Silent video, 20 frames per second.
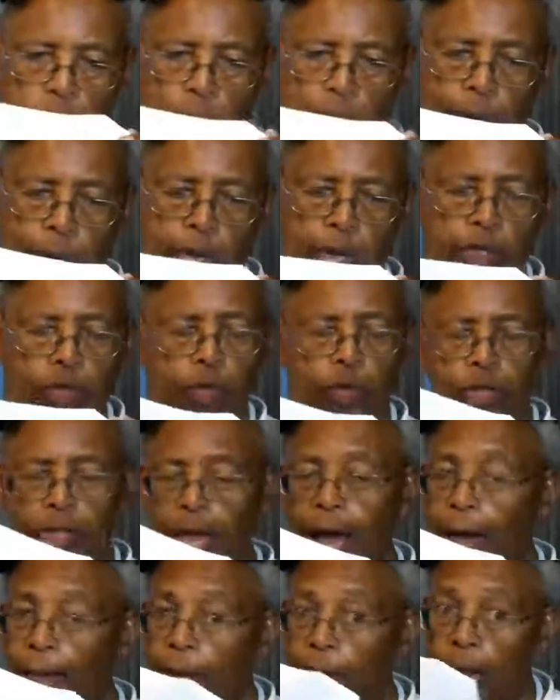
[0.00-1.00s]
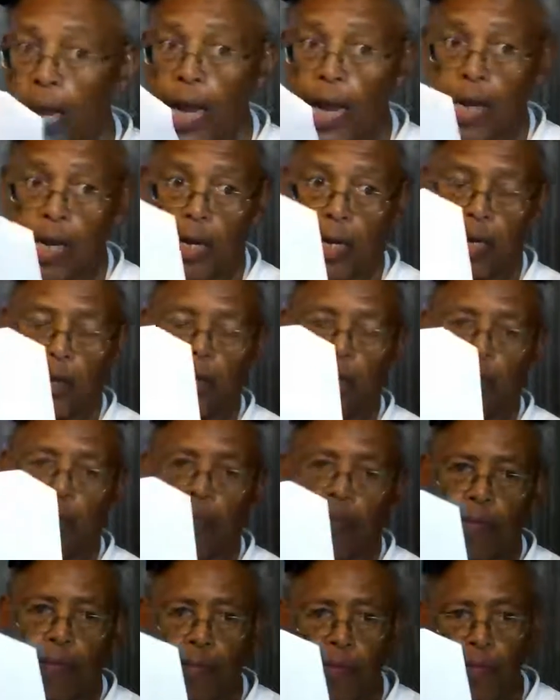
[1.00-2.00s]
will begin to dominate
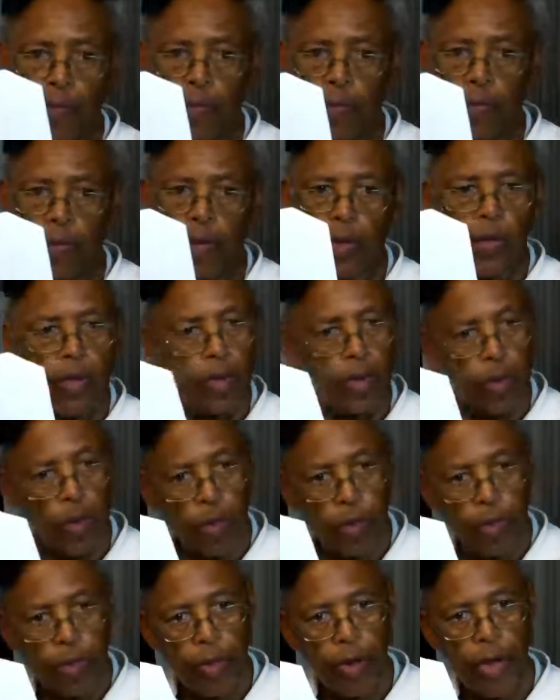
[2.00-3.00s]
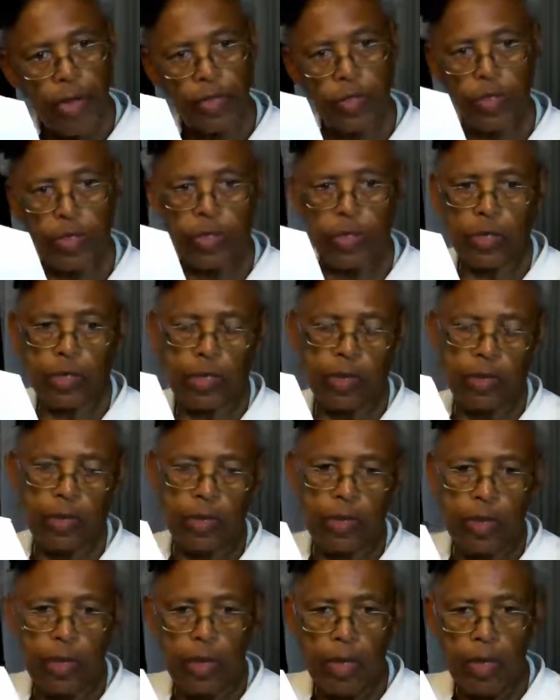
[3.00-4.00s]
your thoughts,
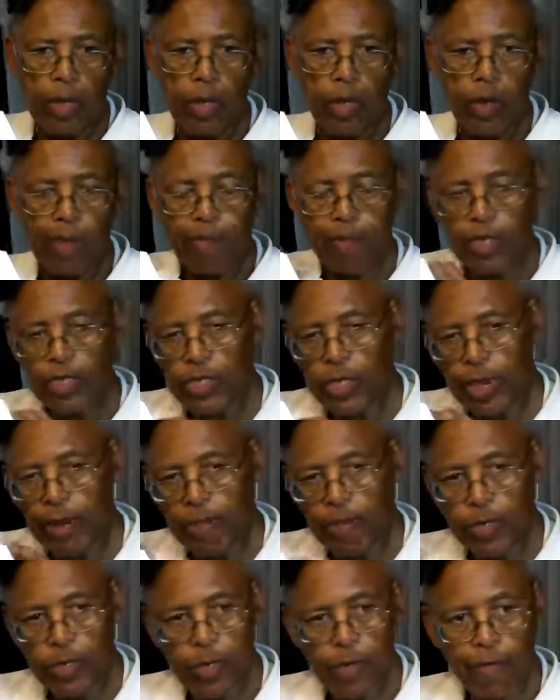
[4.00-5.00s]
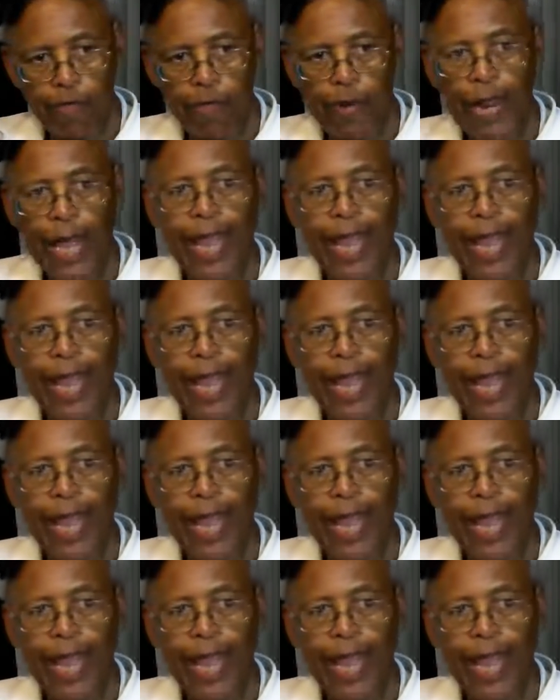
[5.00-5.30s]
your perception of